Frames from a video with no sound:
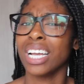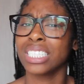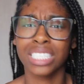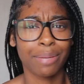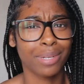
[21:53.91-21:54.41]

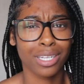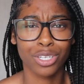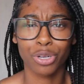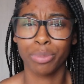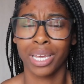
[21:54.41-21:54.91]
Slept in a
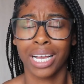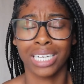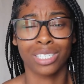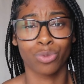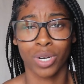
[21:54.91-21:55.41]
little bit,
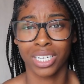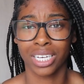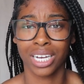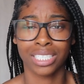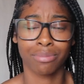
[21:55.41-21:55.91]
got some work
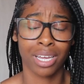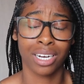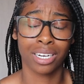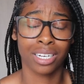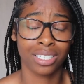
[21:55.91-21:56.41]
done, got some
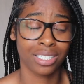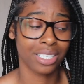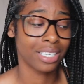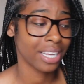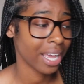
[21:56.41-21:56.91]
editing done
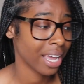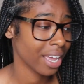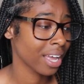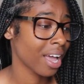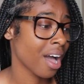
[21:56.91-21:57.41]

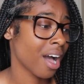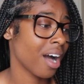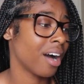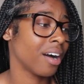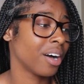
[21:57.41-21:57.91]
today.
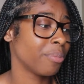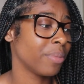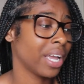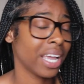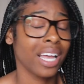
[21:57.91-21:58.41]

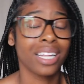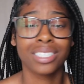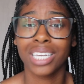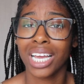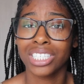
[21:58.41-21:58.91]
And
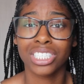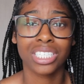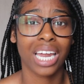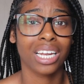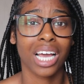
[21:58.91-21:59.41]
today's
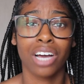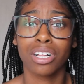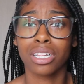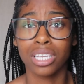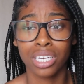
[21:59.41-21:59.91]
just kind of like a
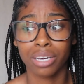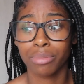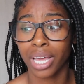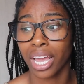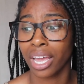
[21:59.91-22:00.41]

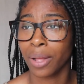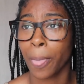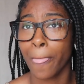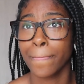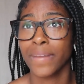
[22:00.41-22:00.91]
cleanup day.
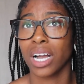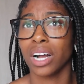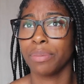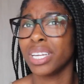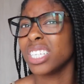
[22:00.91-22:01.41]

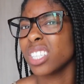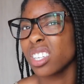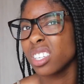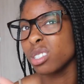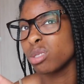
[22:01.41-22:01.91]
It is a
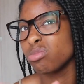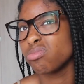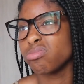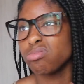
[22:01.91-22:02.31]
little